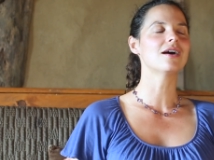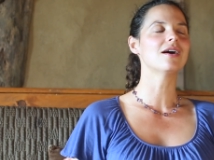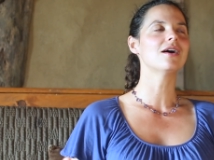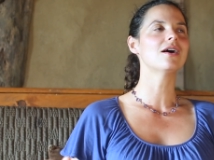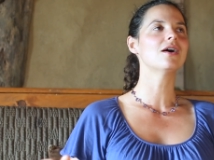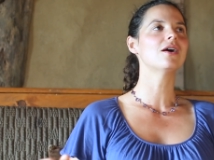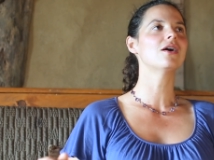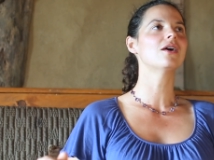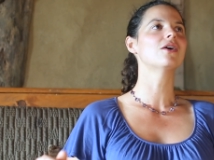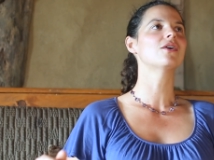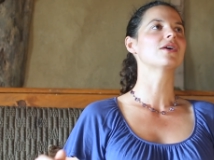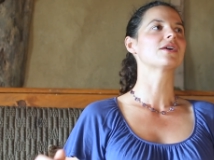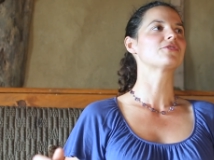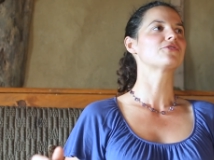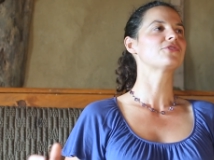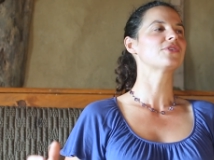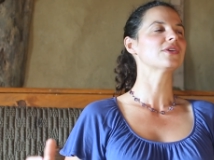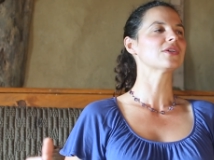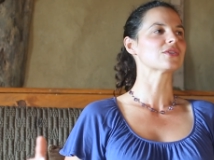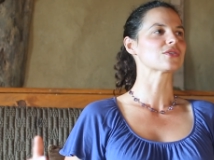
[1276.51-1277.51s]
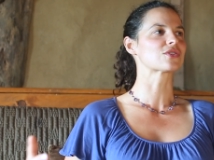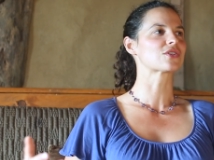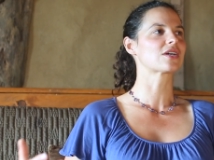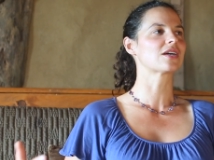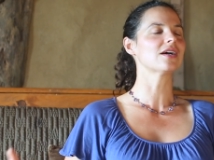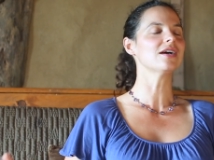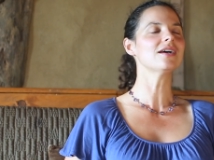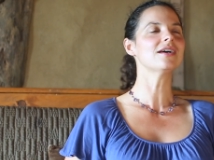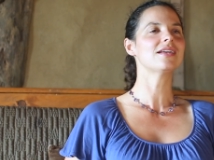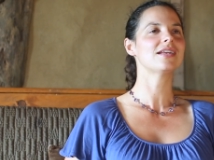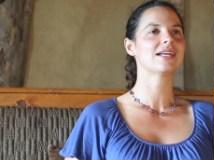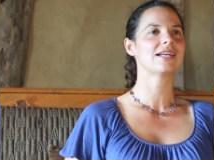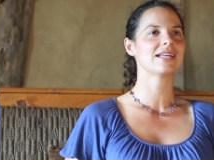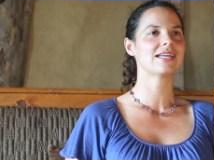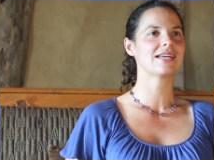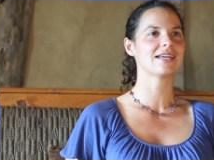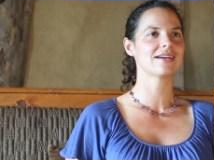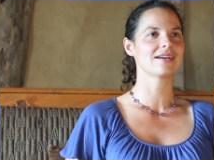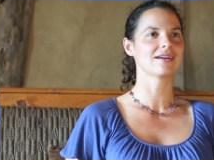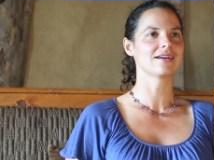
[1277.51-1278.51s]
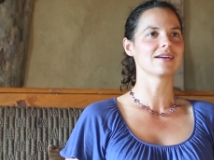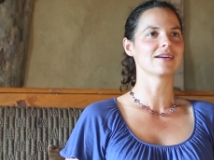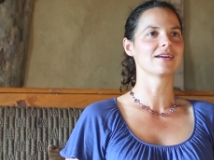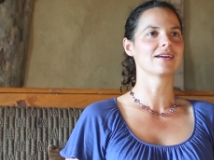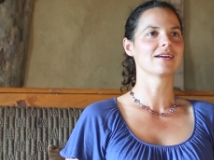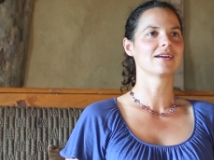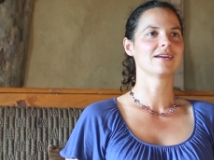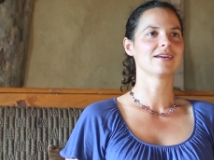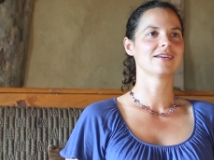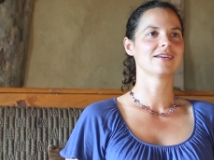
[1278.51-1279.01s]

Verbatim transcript: Oh, it feels good in here.